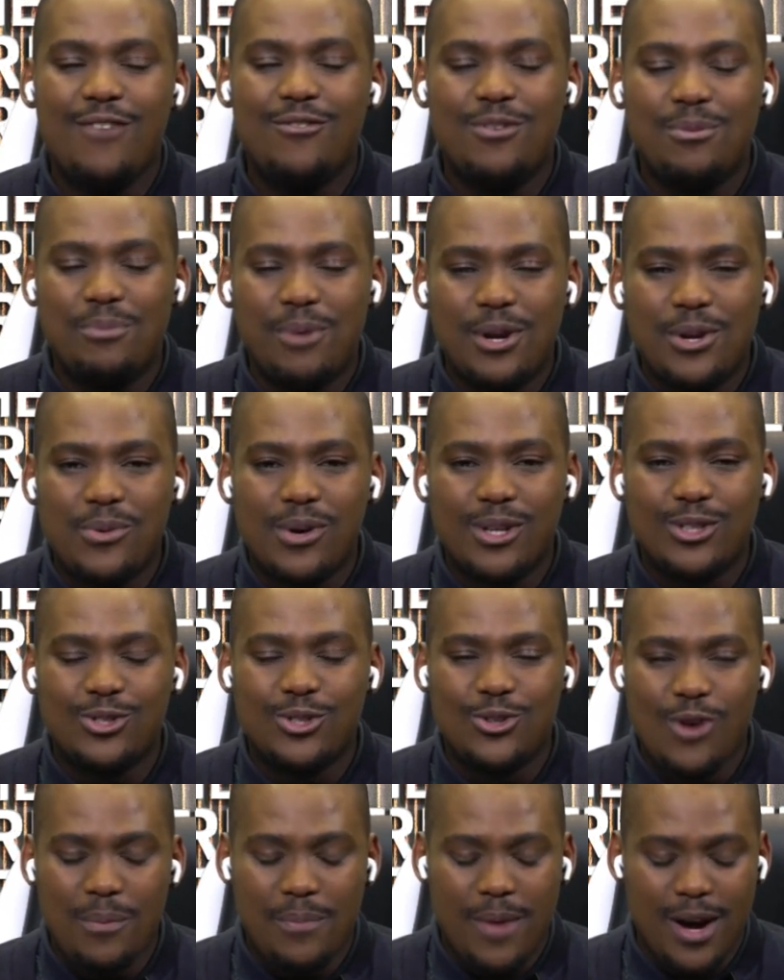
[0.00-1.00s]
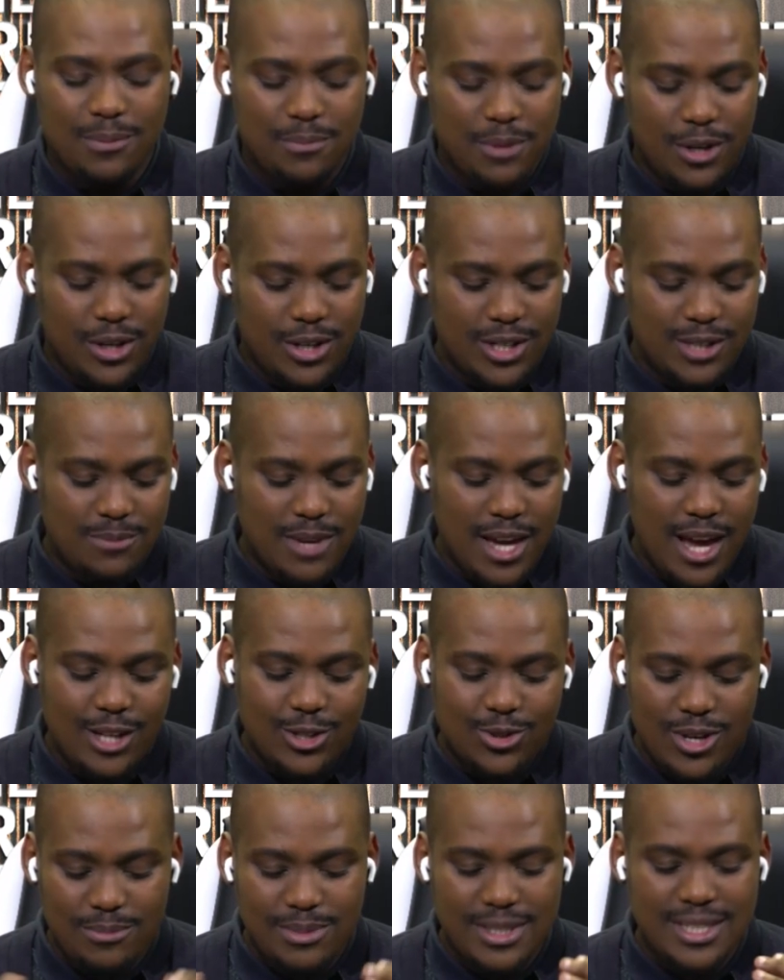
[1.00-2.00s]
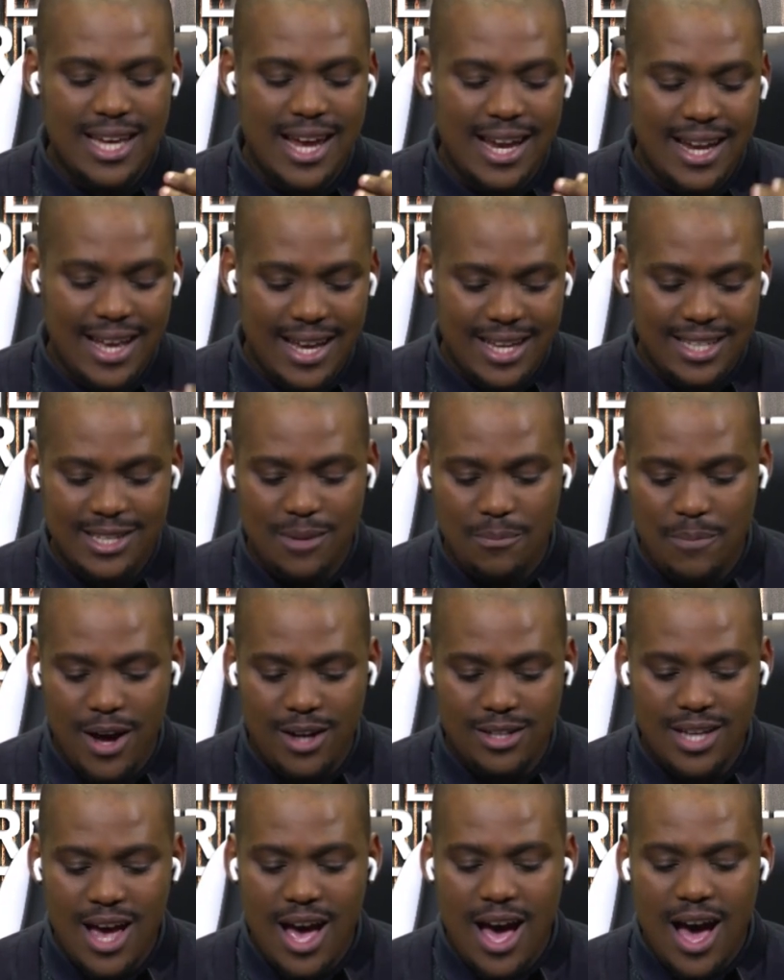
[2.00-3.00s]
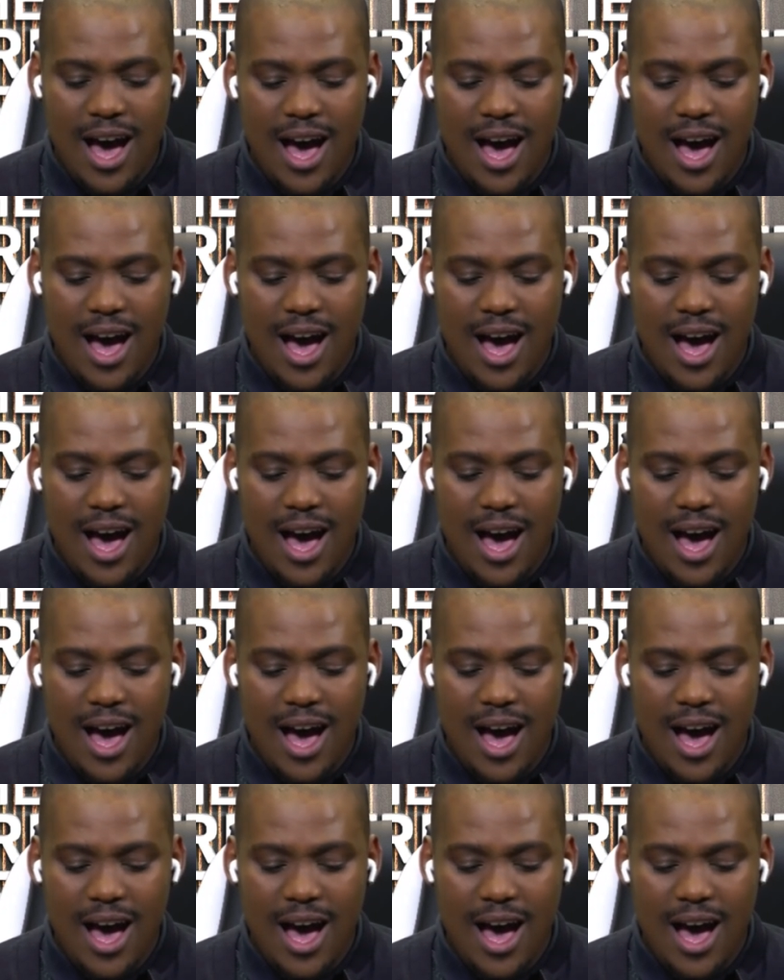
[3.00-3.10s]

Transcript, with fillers: everybody wants to know about because Miguel is going to be telling us about